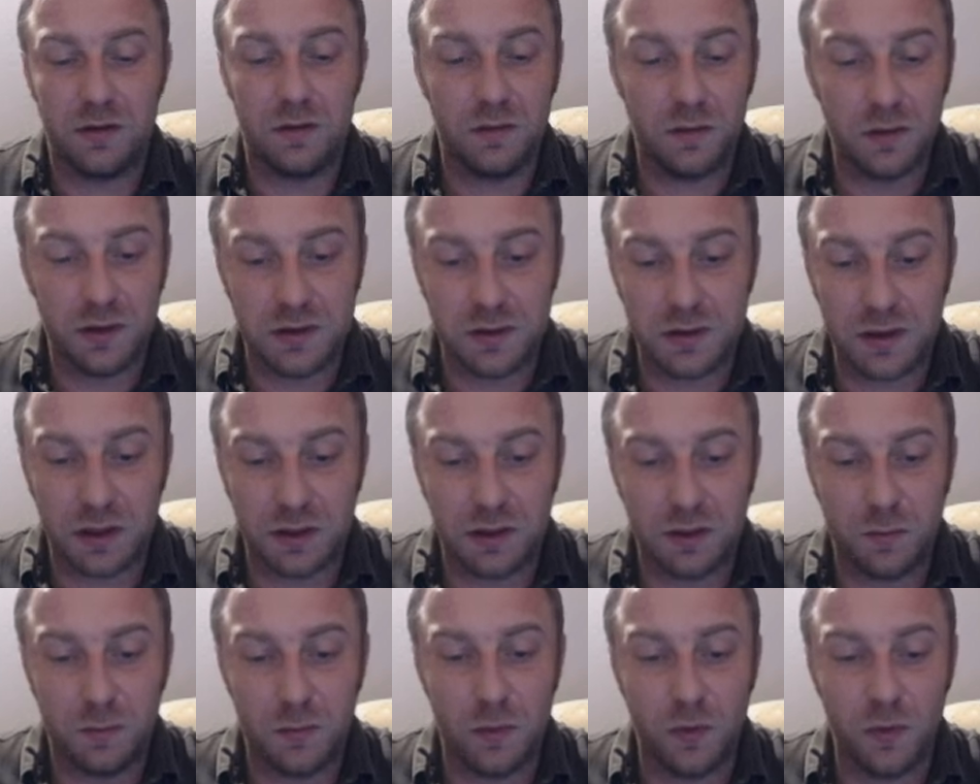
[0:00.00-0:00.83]
uh, it's
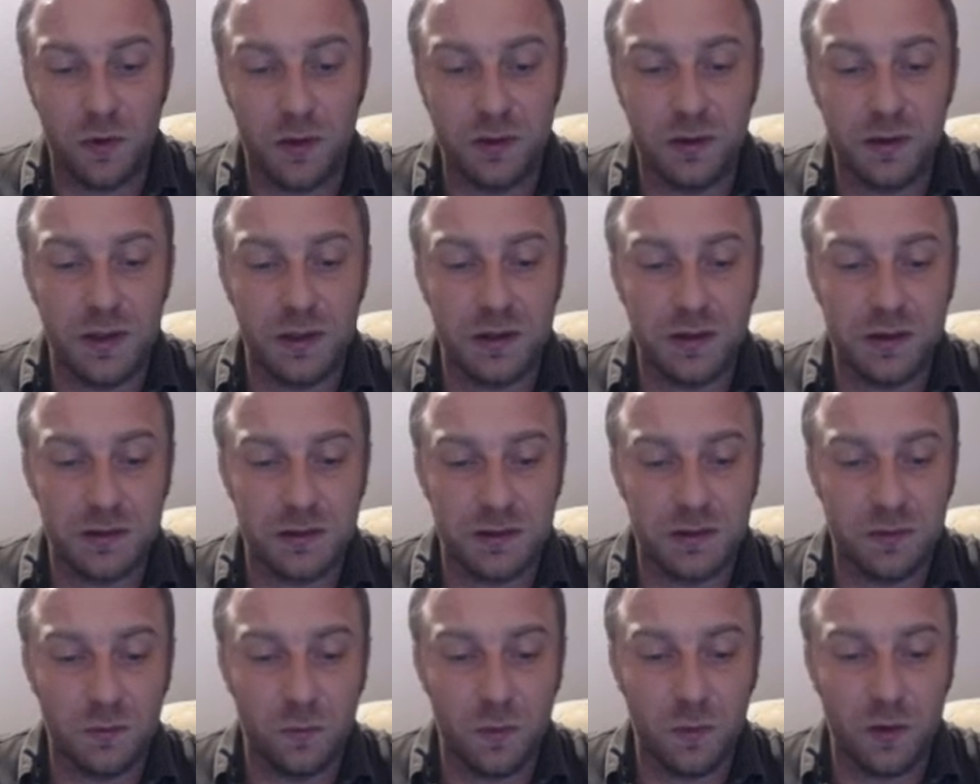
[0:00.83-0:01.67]
not the point that
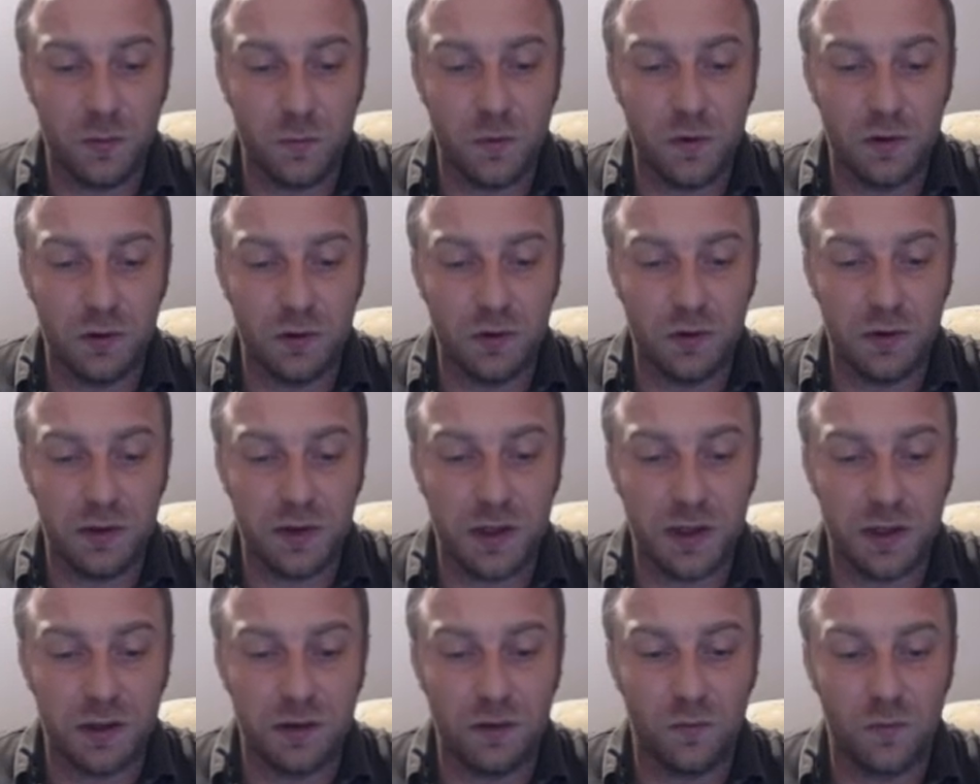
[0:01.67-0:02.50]
we want to
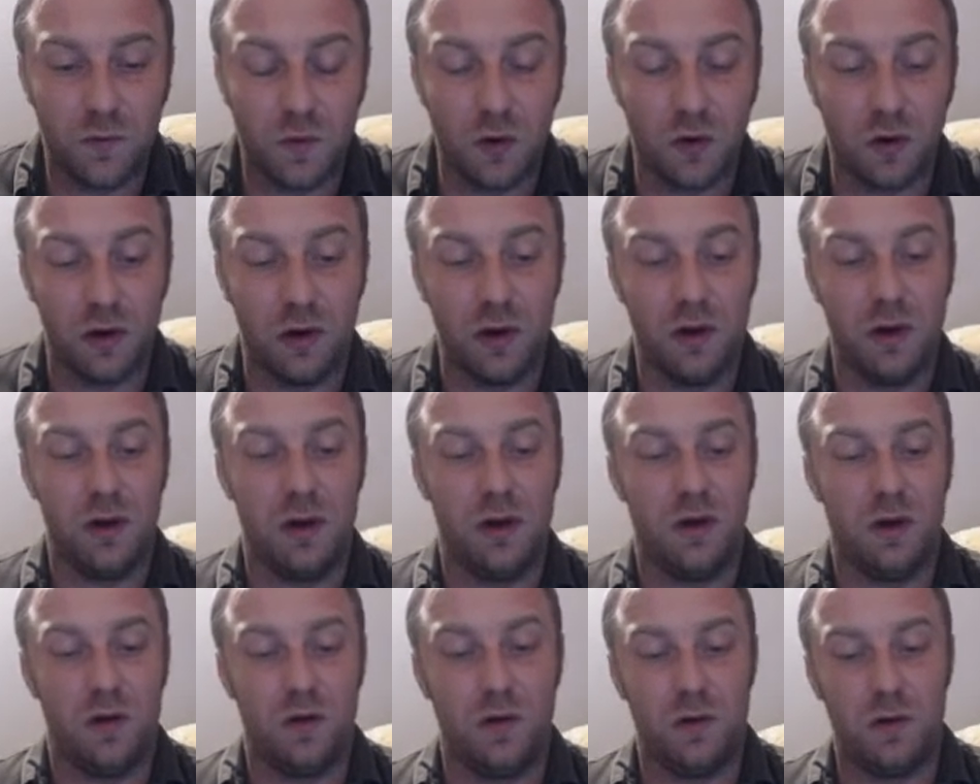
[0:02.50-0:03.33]
take the rook
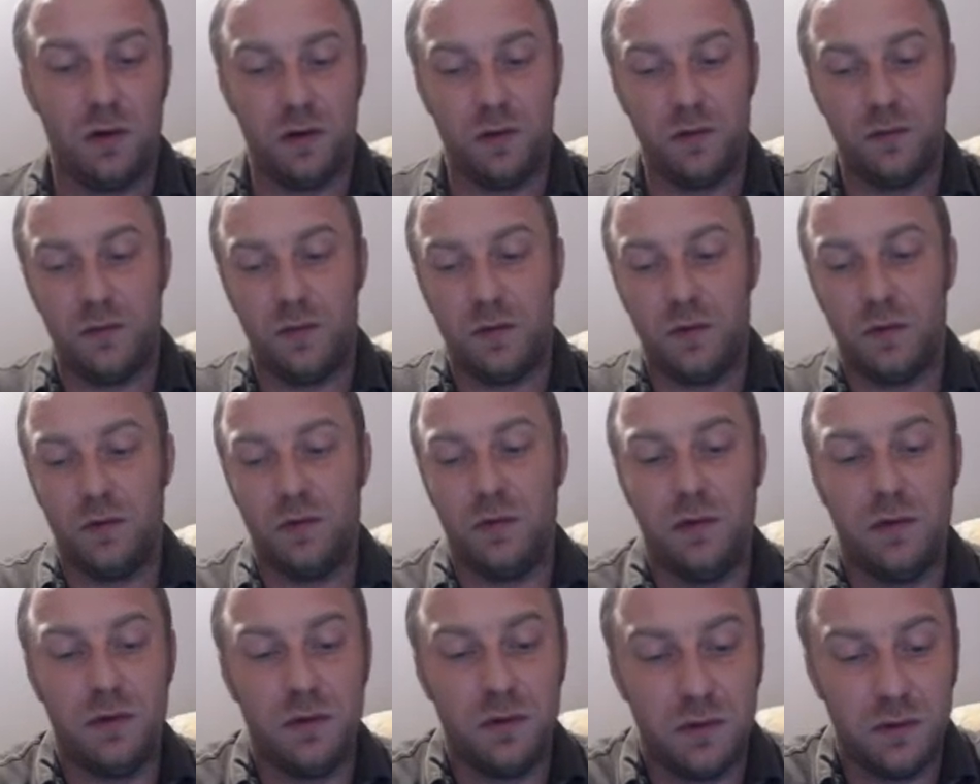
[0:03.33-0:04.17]
on
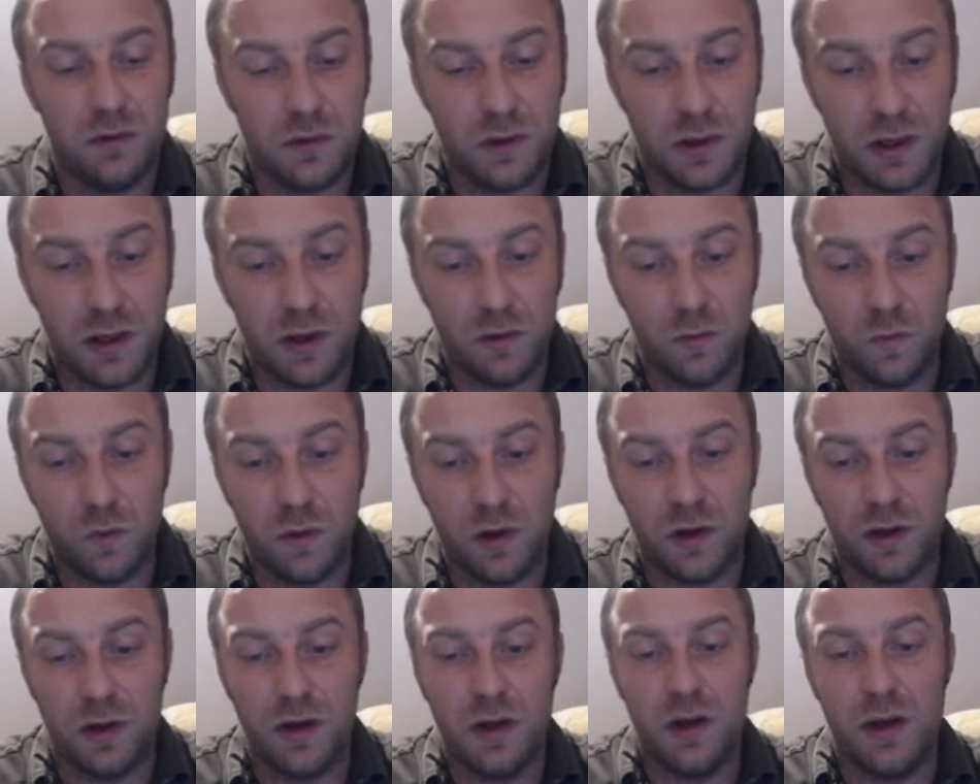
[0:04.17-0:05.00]
on
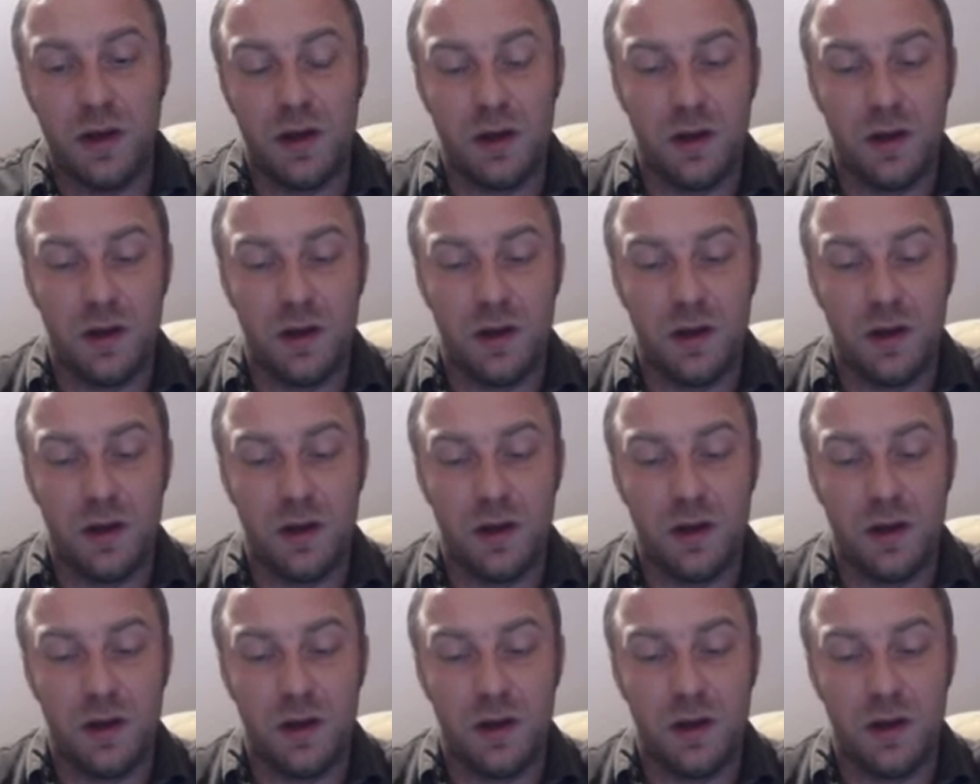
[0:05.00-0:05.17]
a1